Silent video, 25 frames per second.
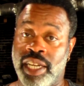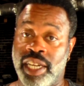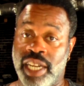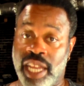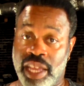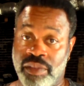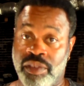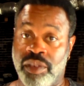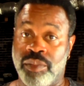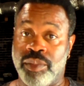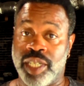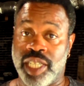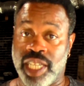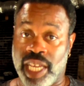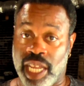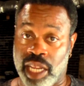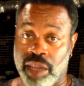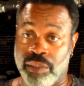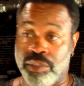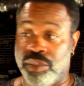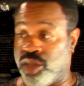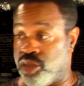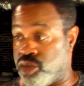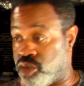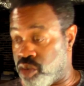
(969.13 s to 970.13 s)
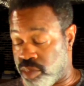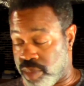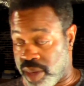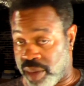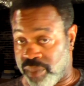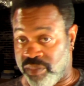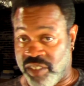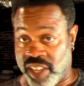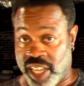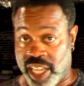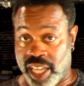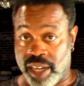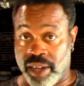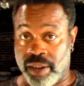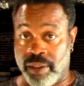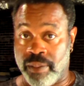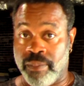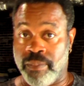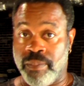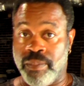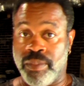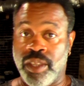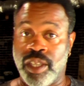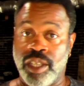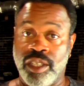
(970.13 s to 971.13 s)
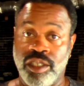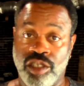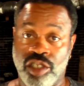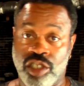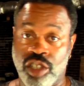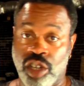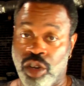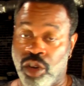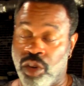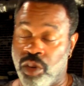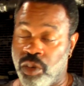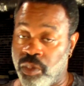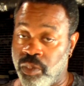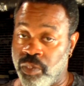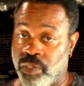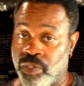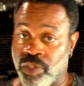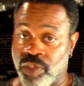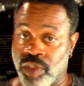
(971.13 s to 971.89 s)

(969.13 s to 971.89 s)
navy metallic blue on my Vet. So